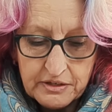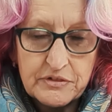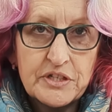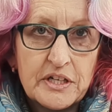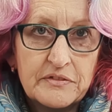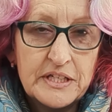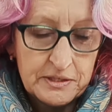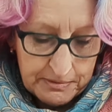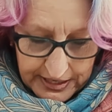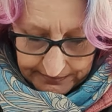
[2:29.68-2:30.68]
return this
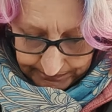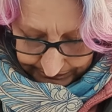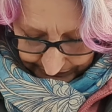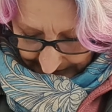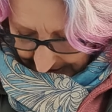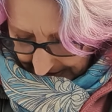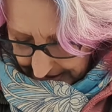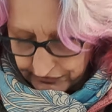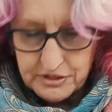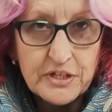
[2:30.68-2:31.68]
bit,
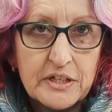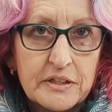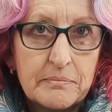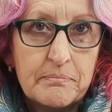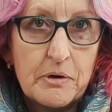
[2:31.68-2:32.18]
and return the